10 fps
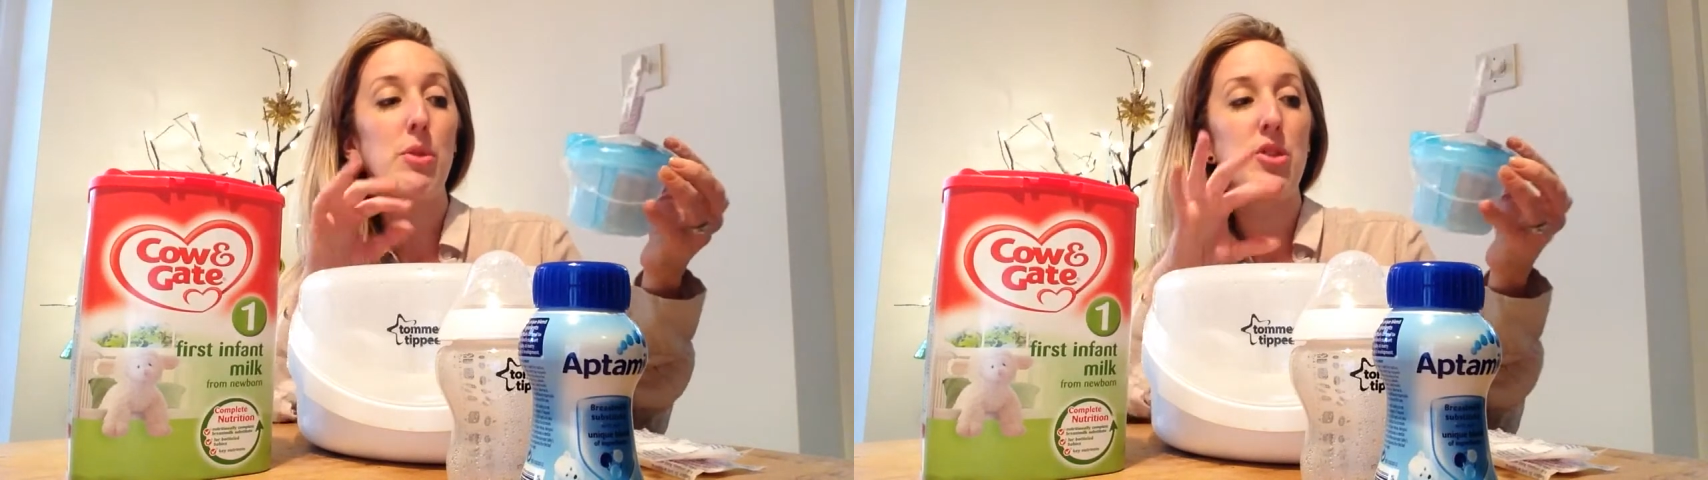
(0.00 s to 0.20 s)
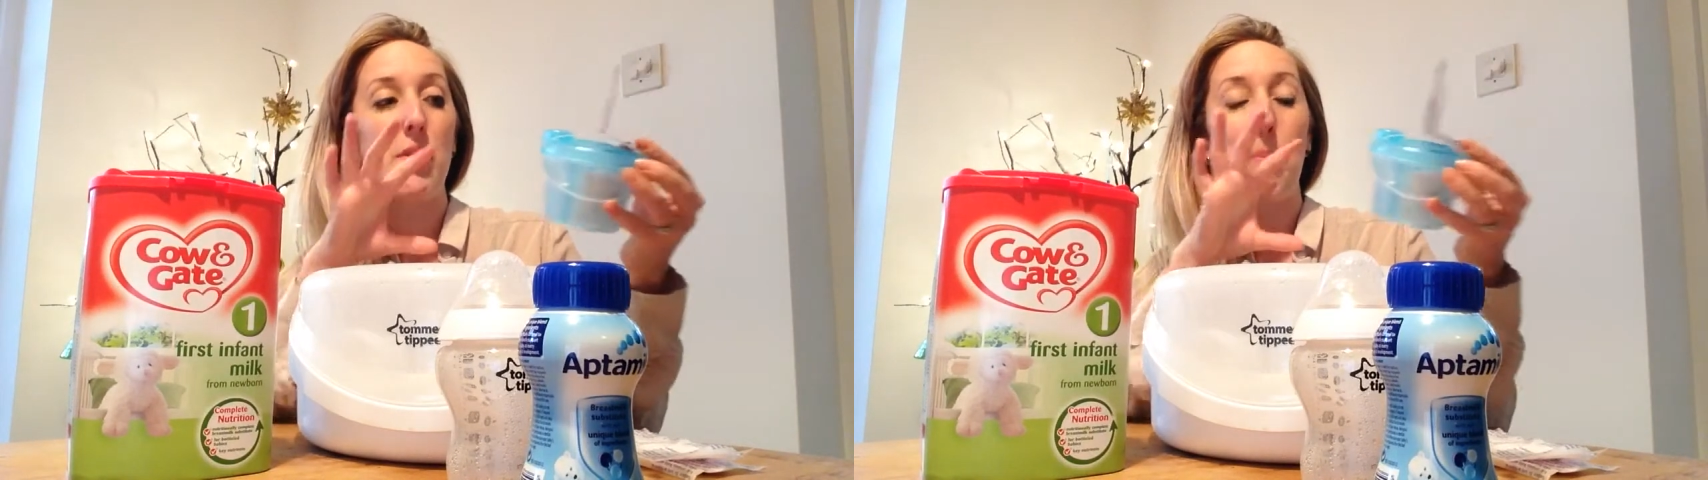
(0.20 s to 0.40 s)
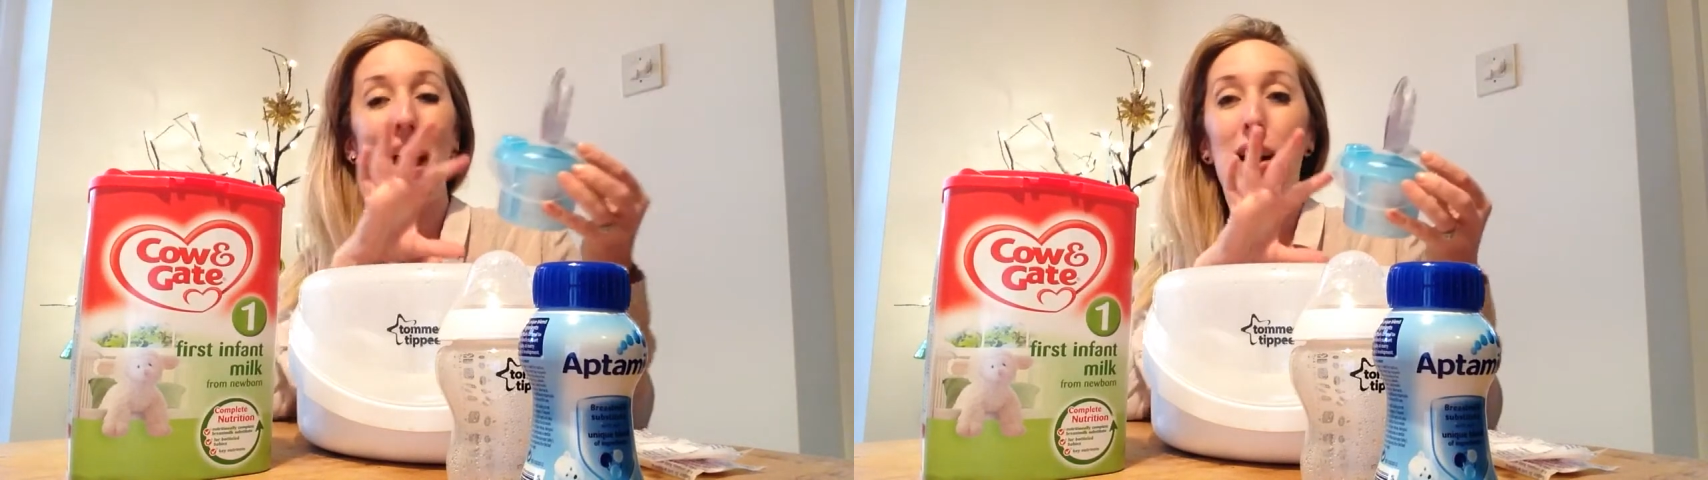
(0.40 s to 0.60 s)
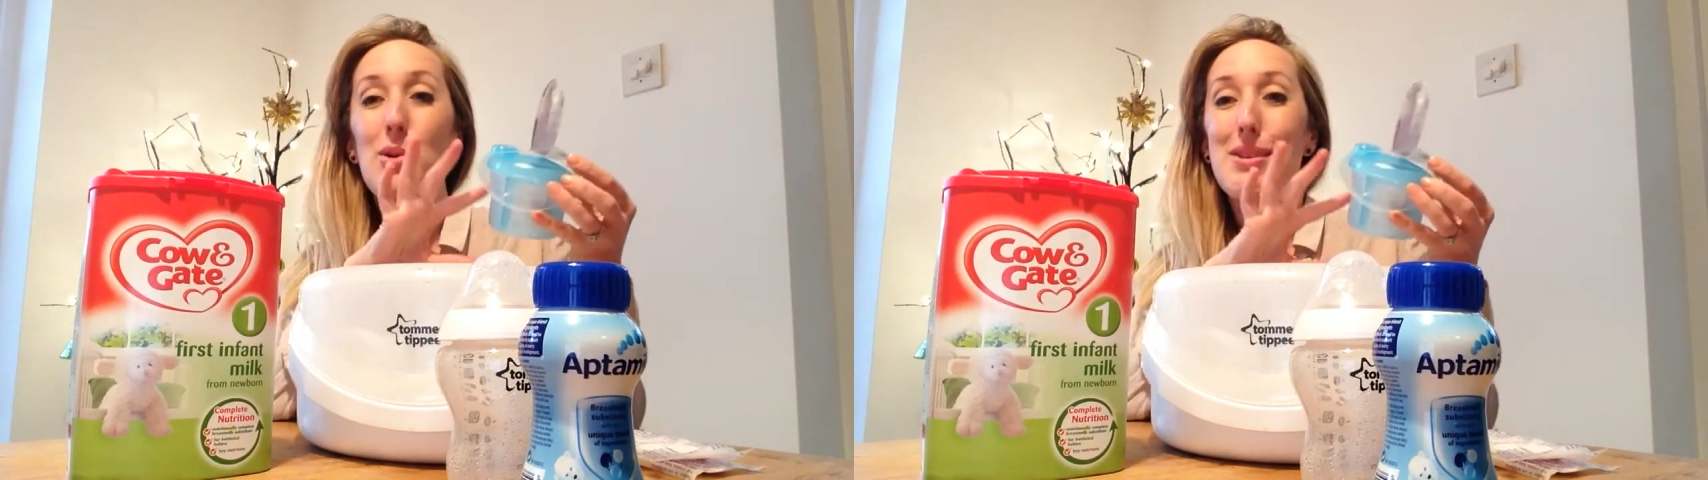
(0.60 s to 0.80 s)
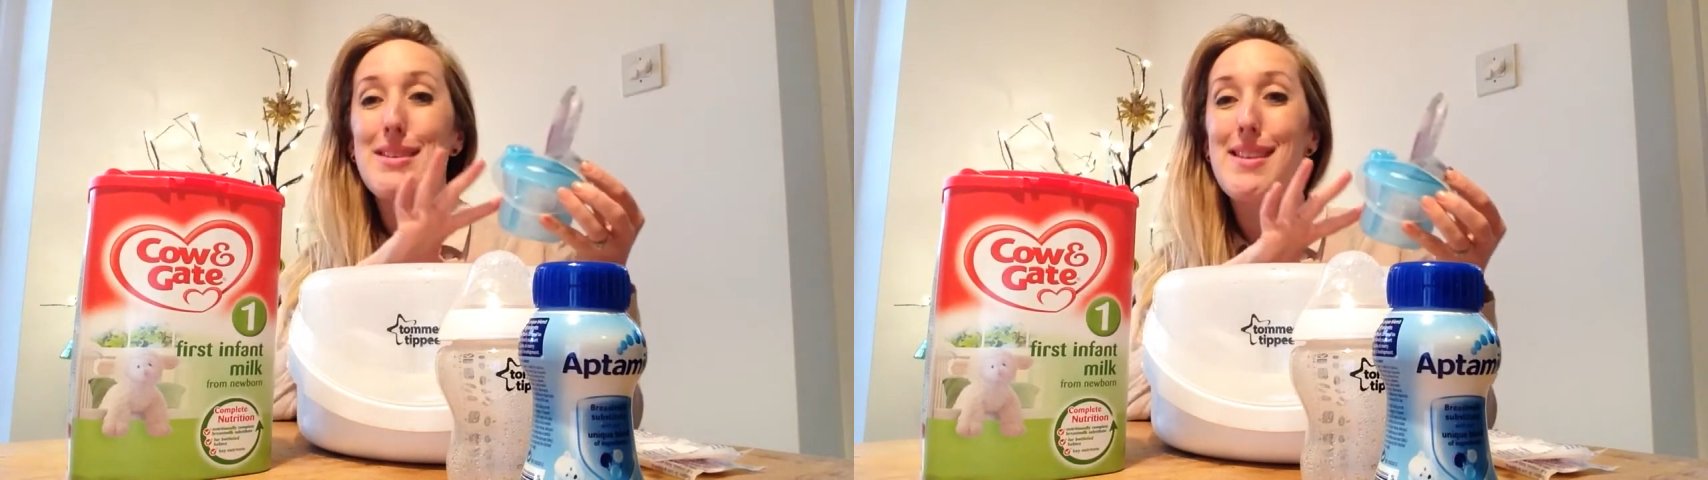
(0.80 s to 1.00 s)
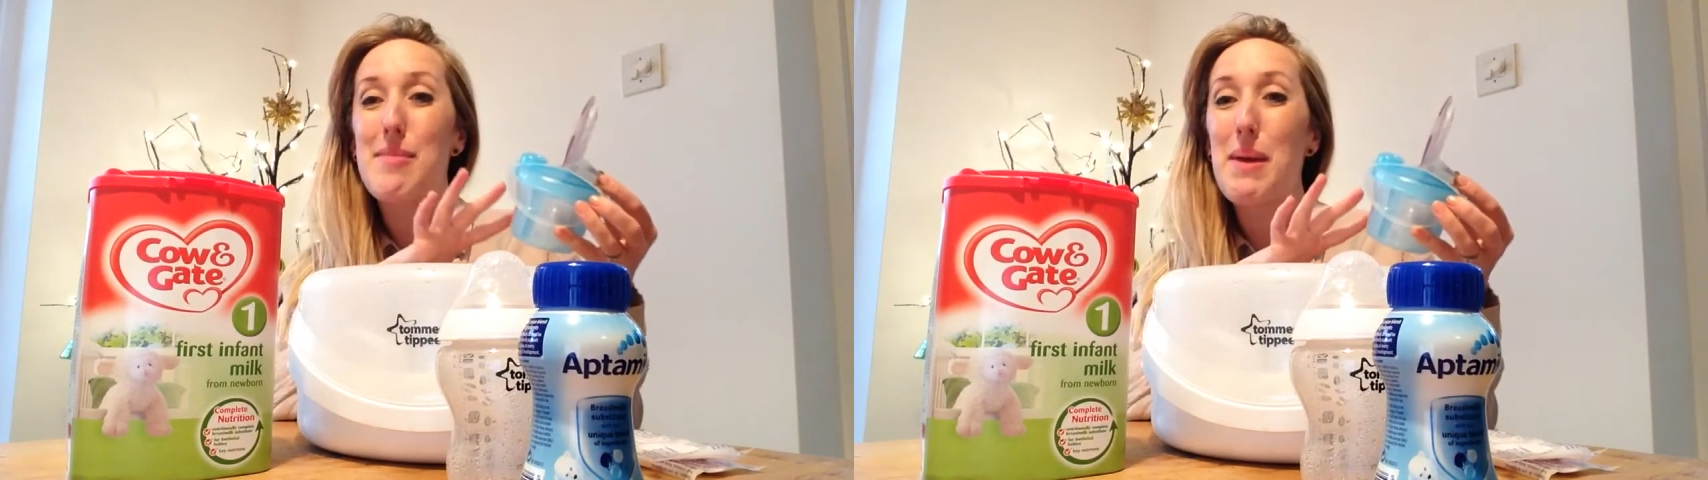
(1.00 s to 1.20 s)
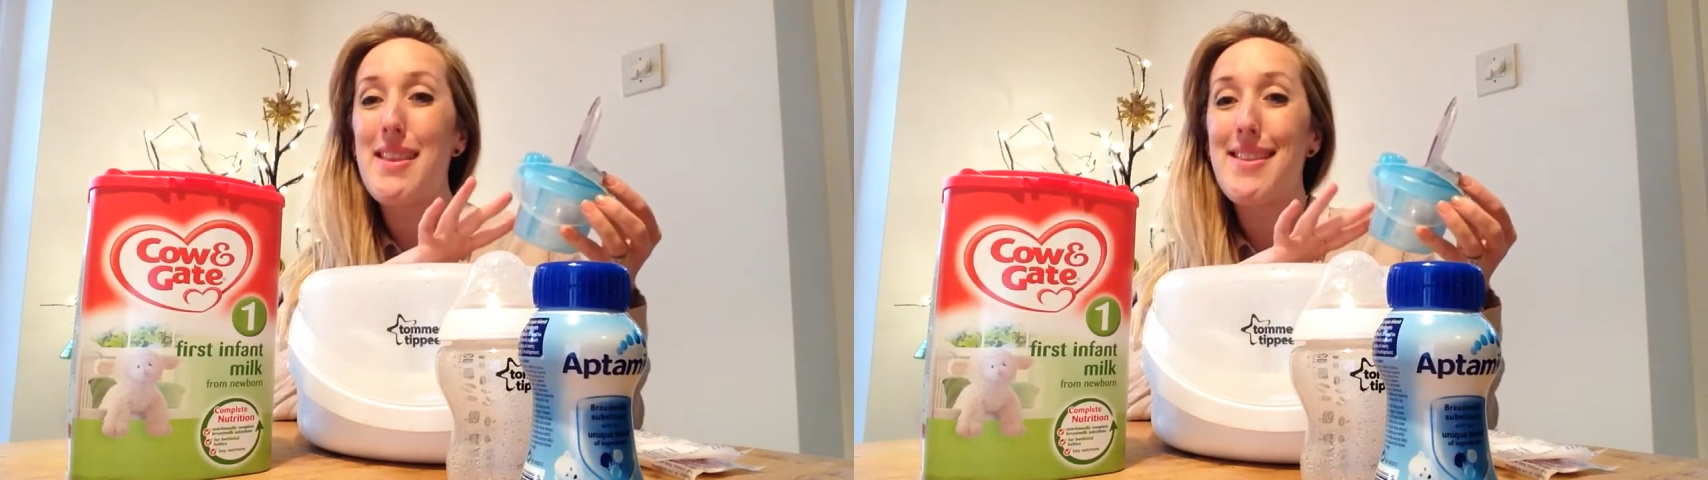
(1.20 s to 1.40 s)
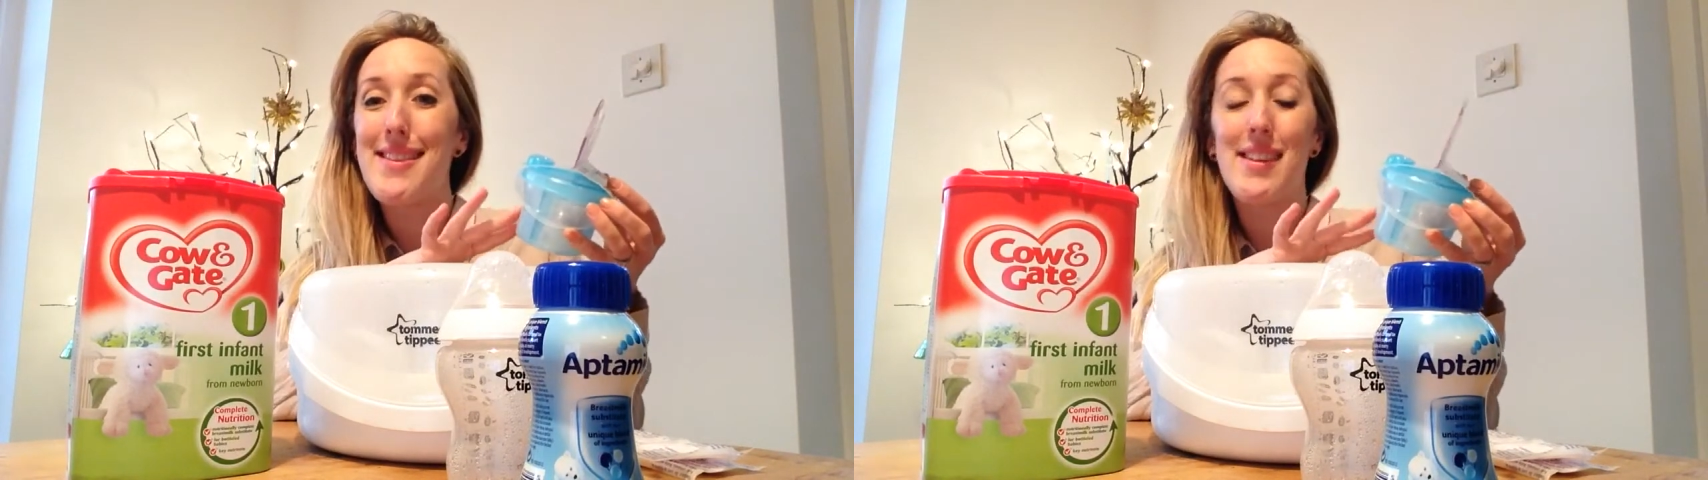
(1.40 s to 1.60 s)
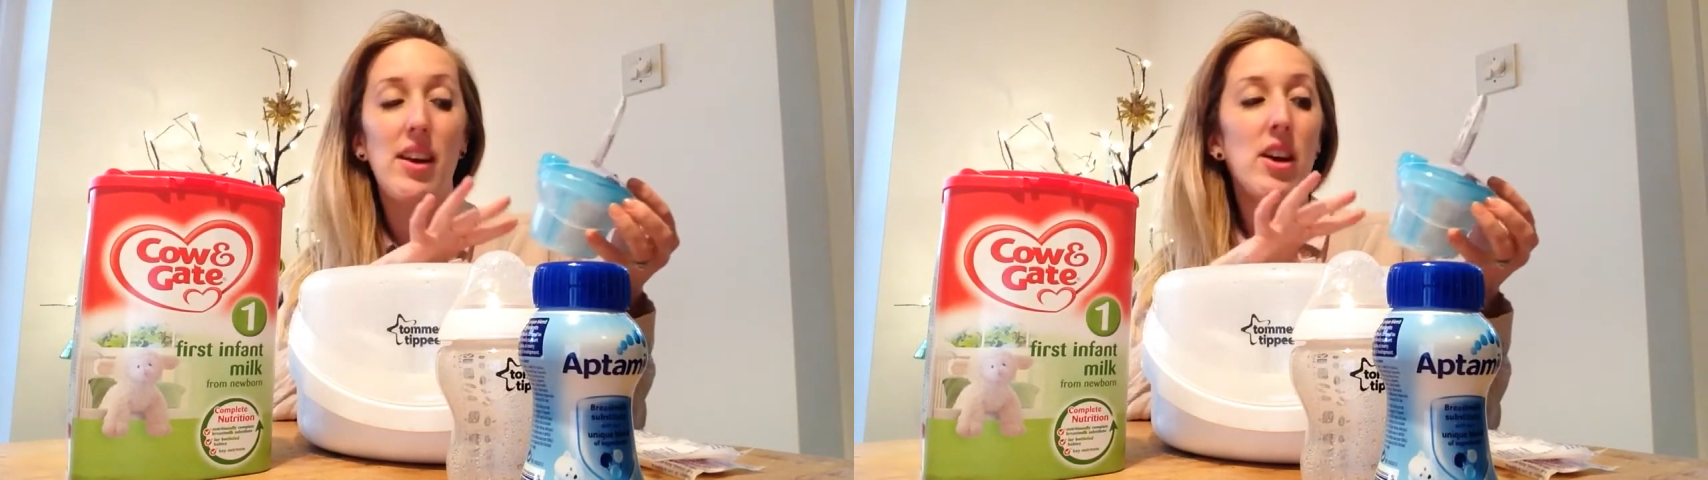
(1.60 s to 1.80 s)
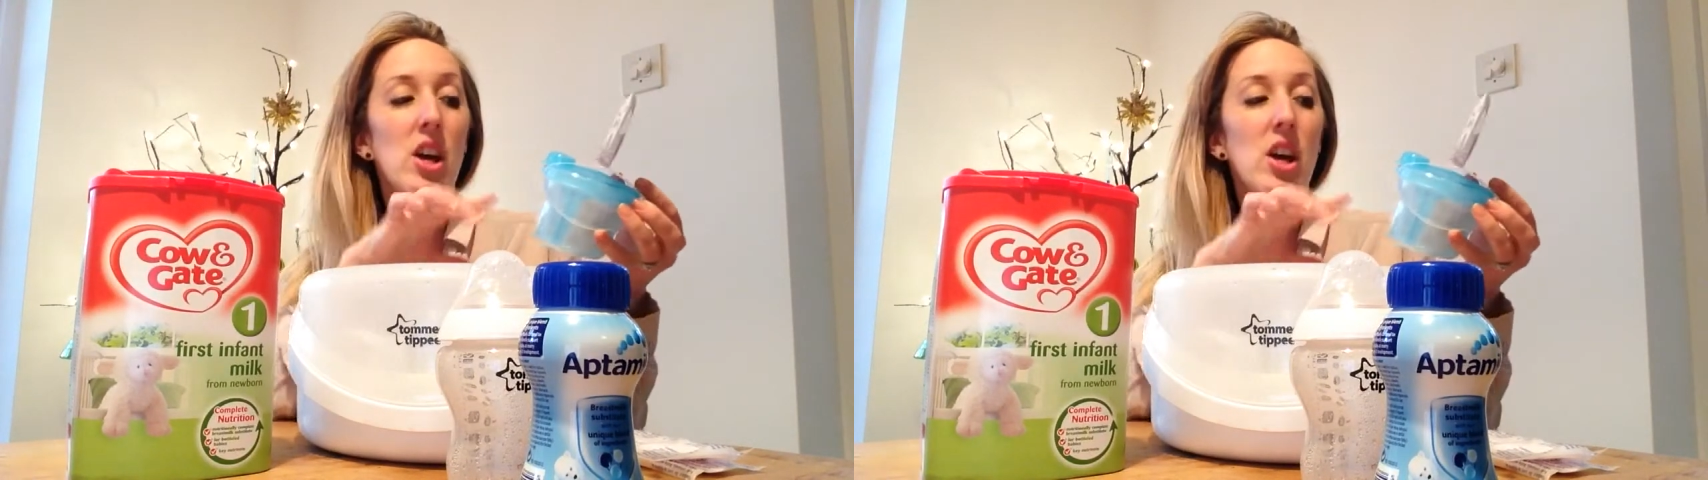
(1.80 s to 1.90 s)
which is a powder dispenser,